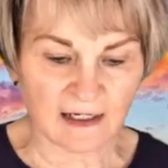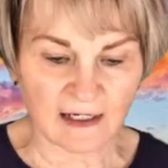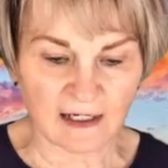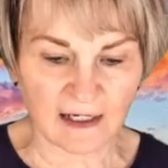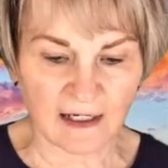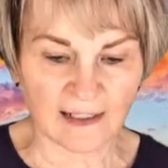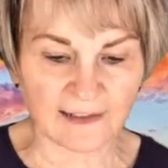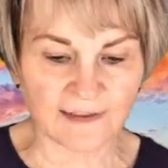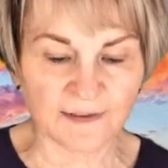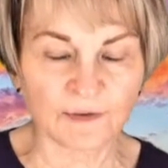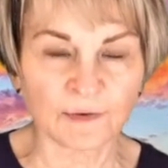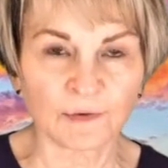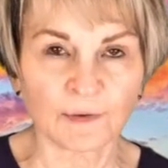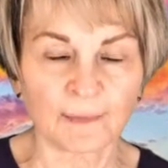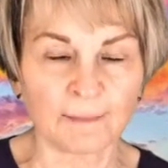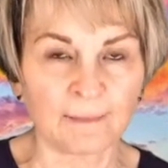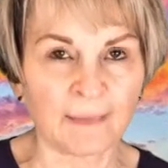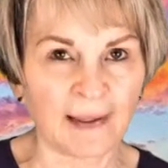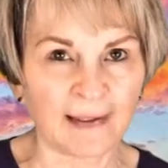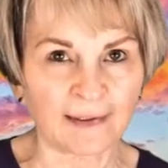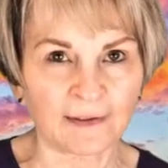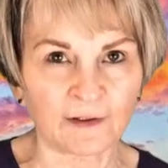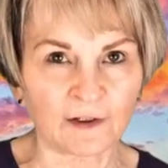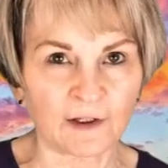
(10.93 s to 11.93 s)
On to a
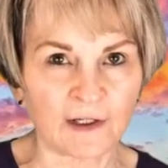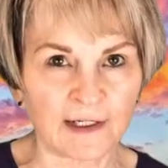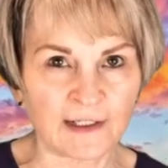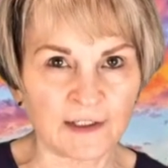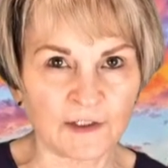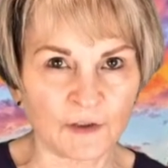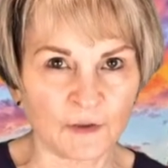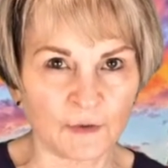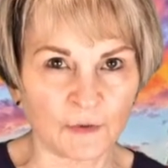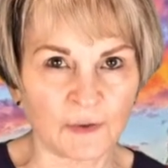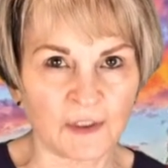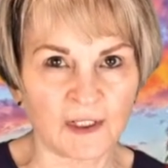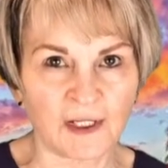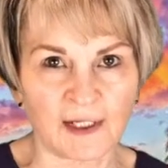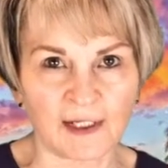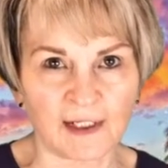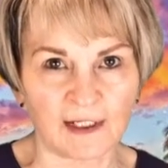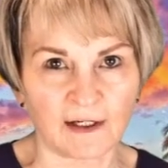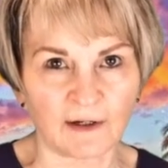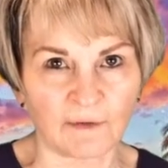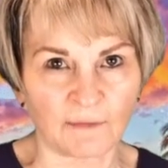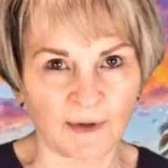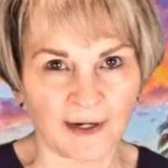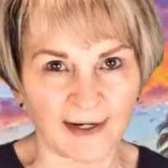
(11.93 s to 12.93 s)
better and new
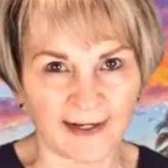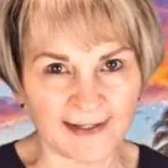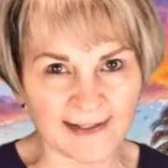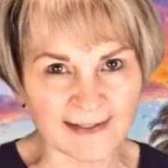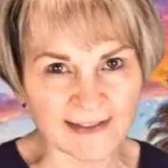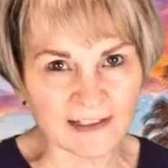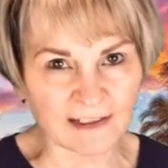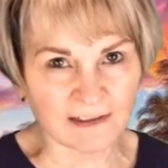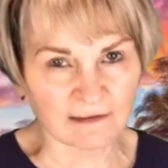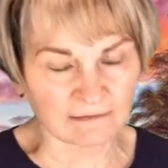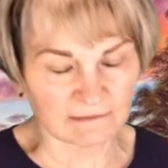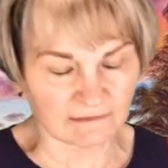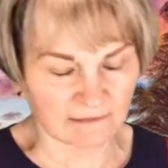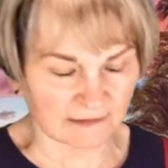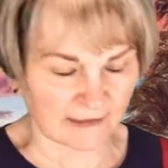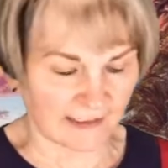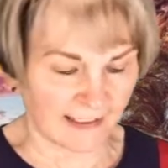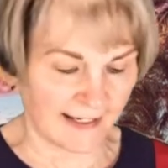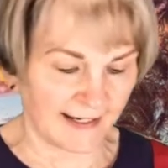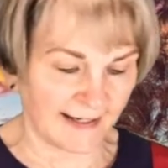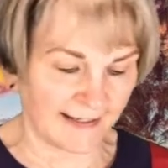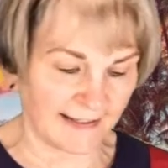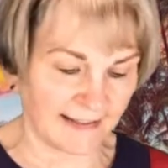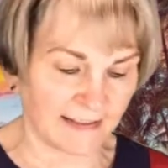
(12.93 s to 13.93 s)
year, right?
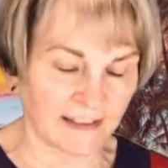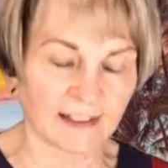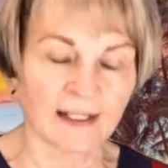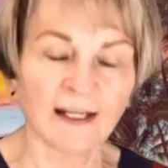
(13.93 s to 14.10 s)
Right.